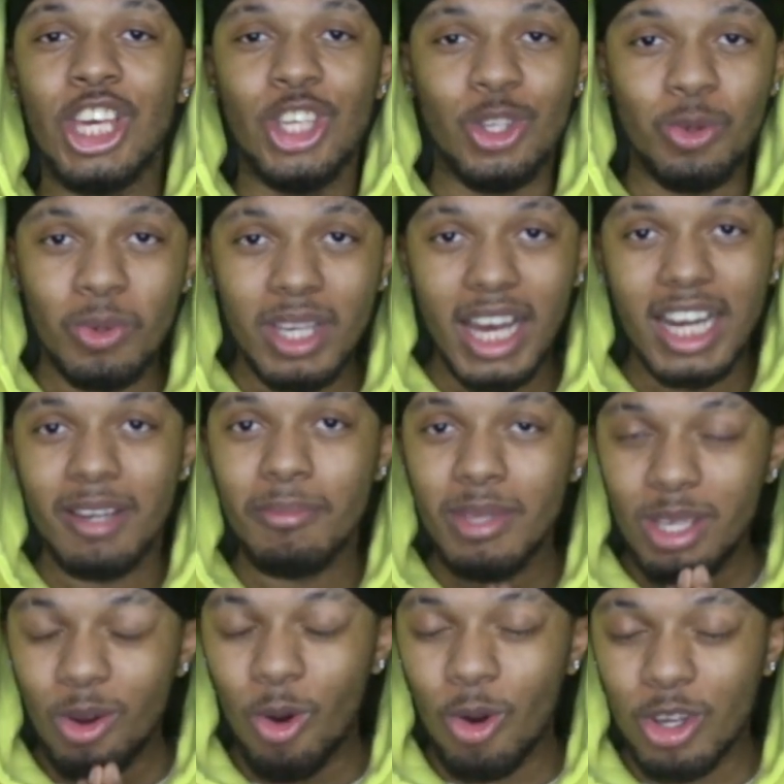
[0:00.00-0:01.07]
You gotta
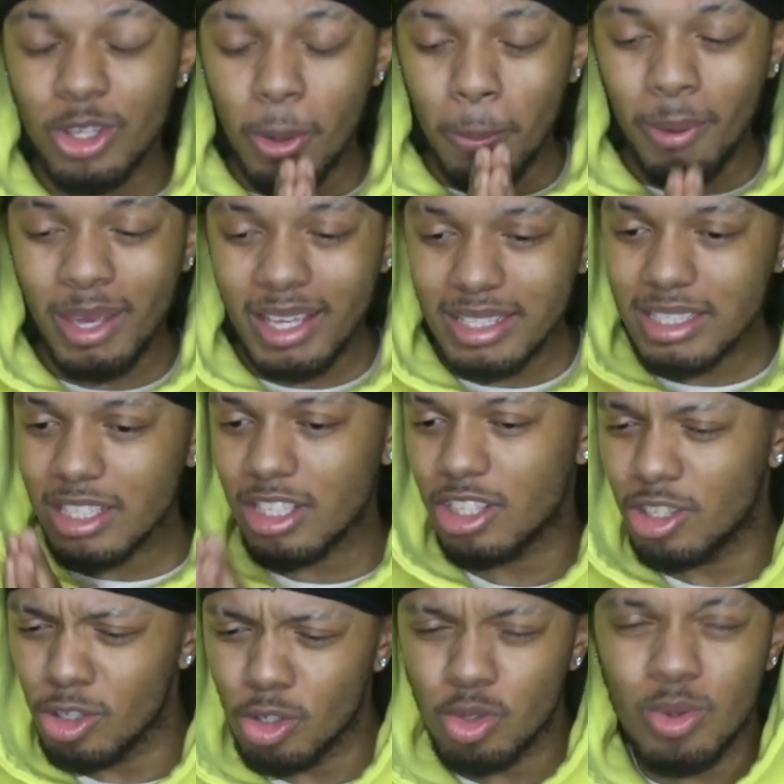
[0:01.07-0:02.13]
be on your P's and
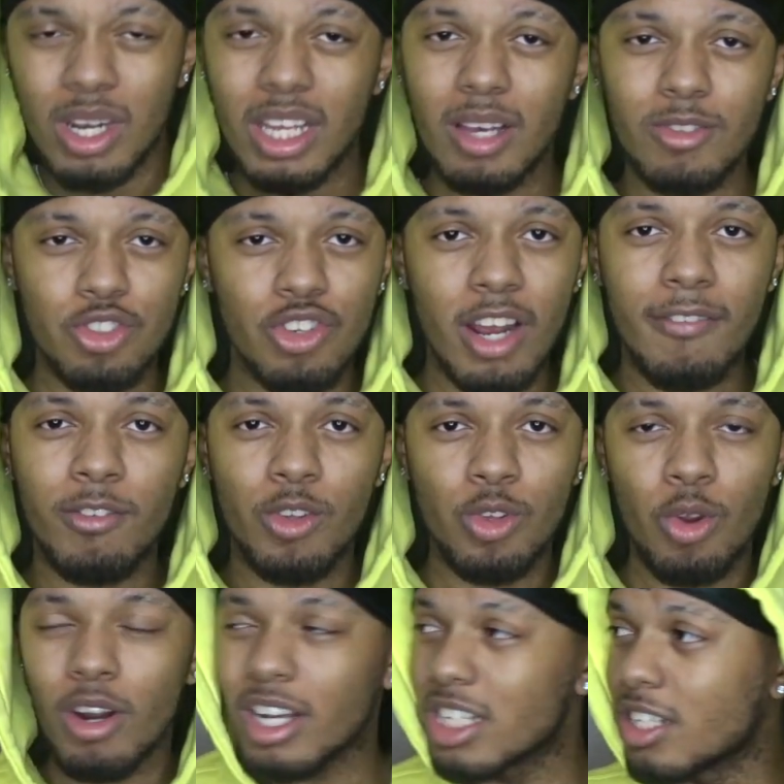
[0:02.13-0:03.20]
Q's when it comes to driving New
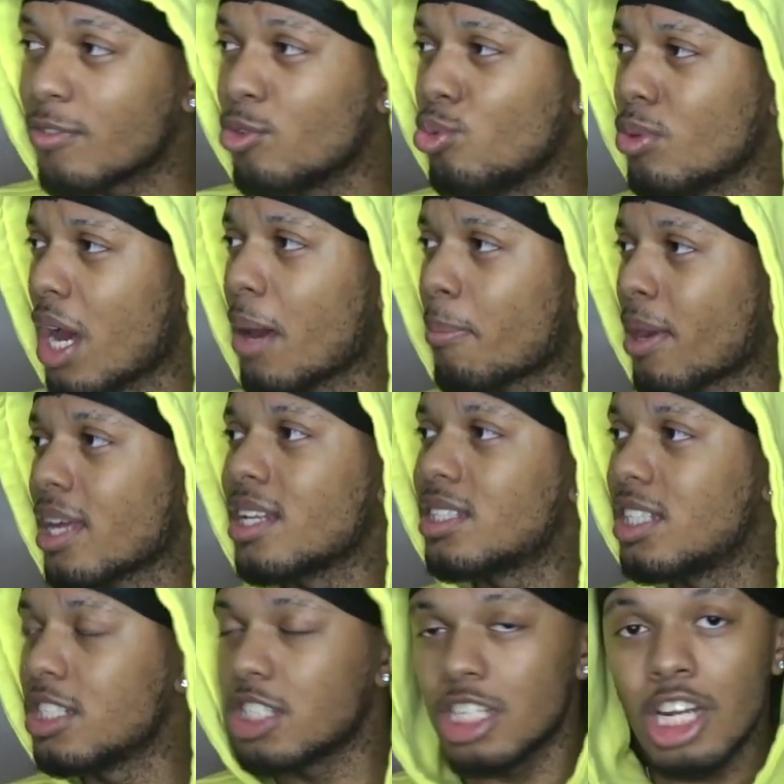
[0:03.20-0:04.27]
York, because if you're not paying
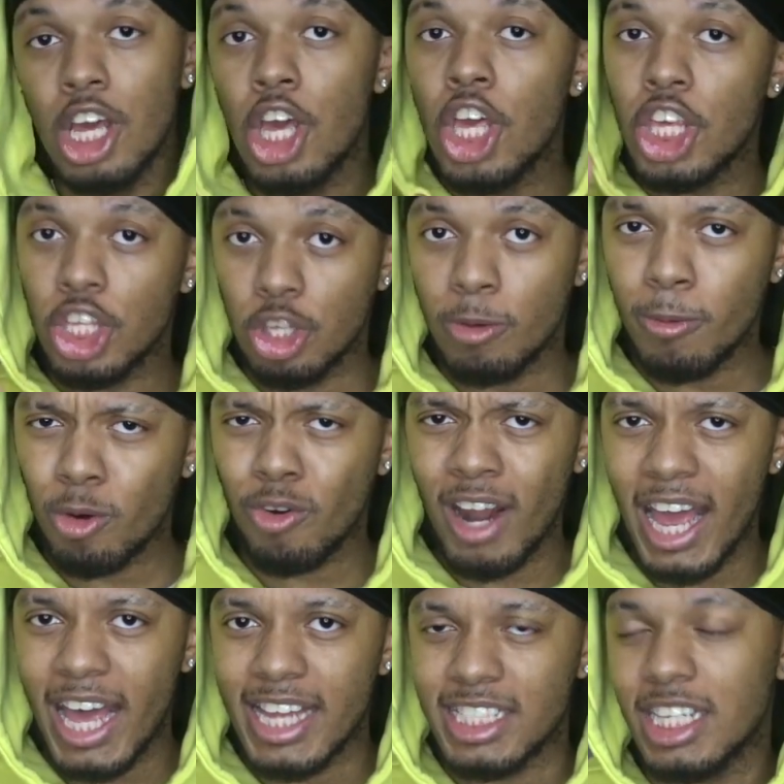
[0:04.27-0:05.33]
attention, you will
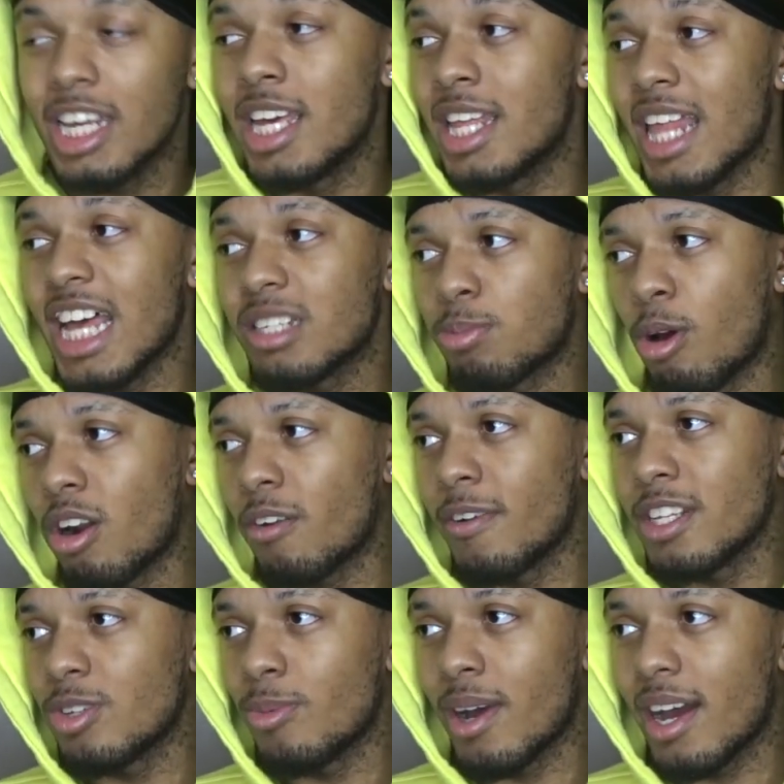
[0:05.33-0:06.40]
crash. That's part of the
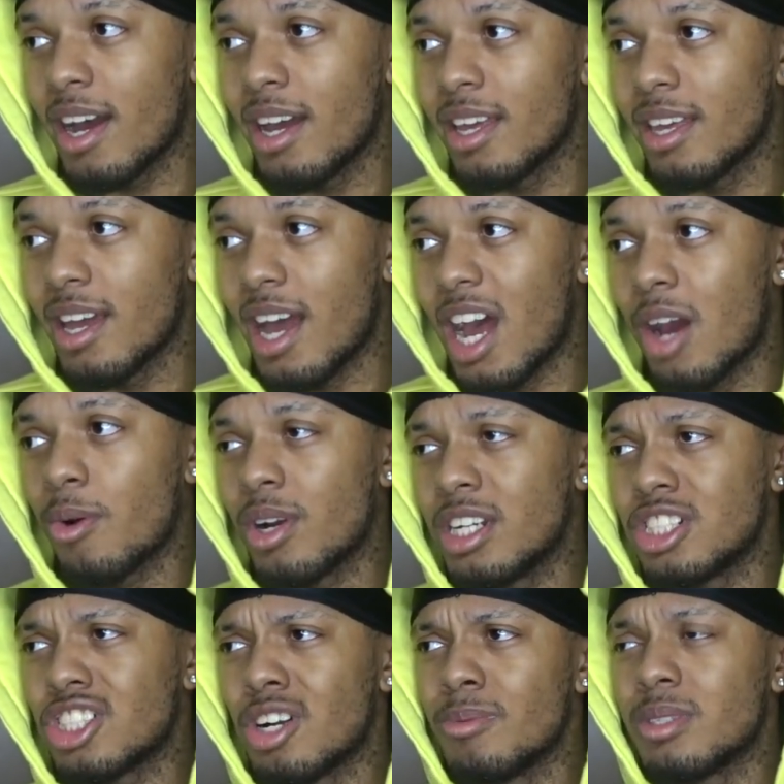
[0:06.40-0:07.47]
reason why our
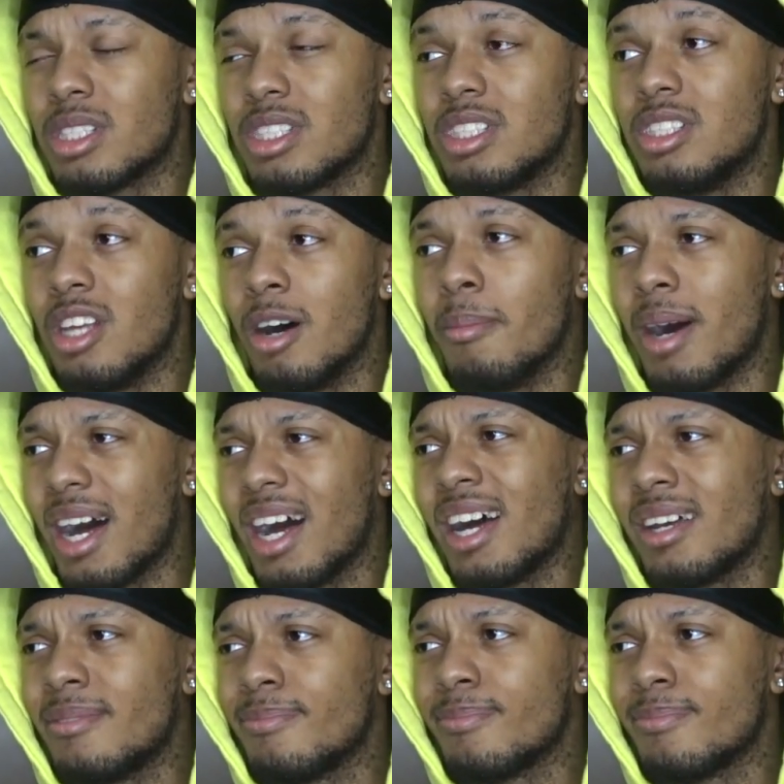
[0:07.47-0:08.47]
insurance is dumb high.